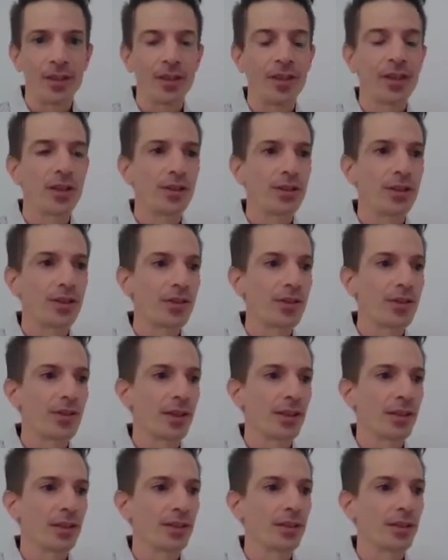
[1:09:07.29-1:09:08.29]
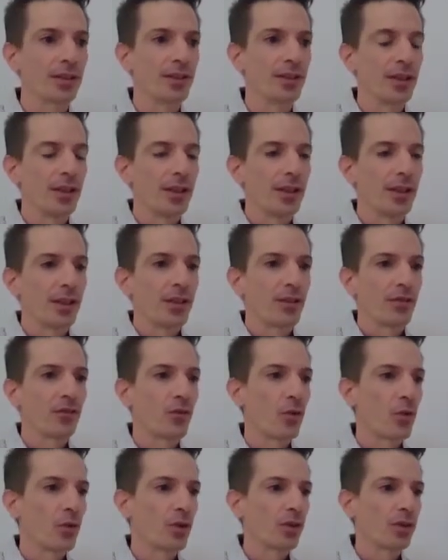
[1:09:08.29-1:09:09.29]
There is,
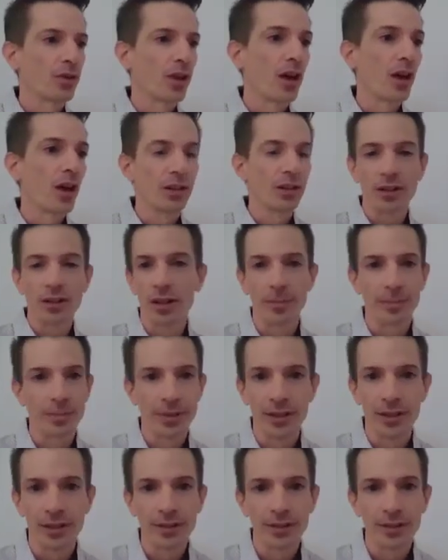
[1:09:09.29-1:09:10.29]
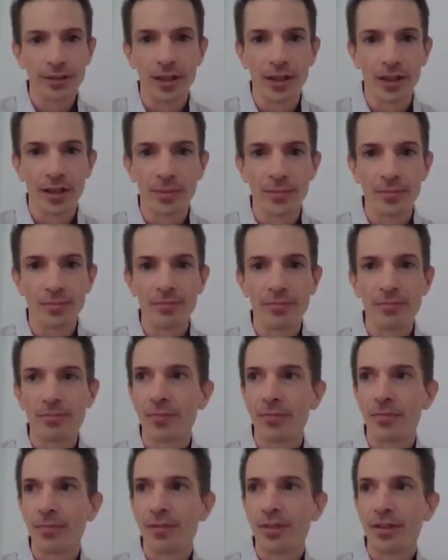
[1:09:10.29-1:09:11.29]
for our company,
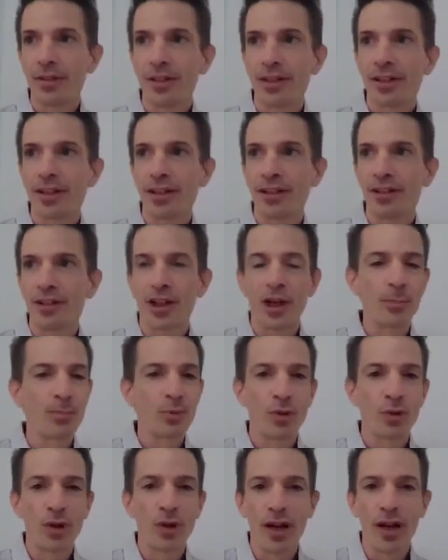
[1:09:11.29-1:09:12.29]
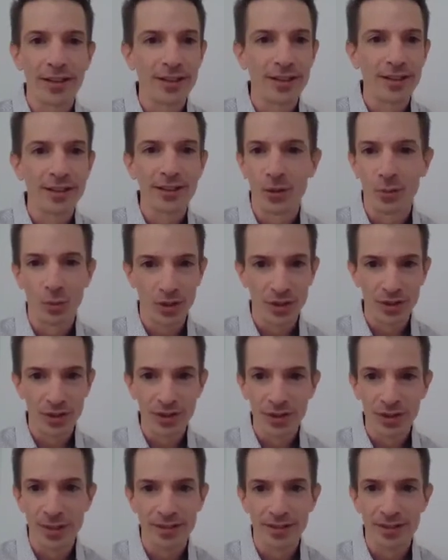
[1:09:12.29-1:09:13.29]
a pride in our
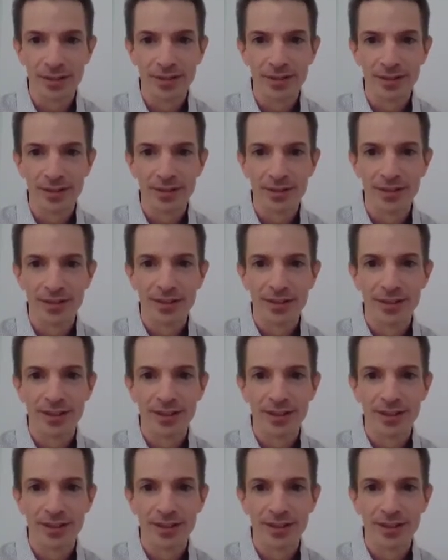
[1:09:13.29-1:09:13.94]
workspaces,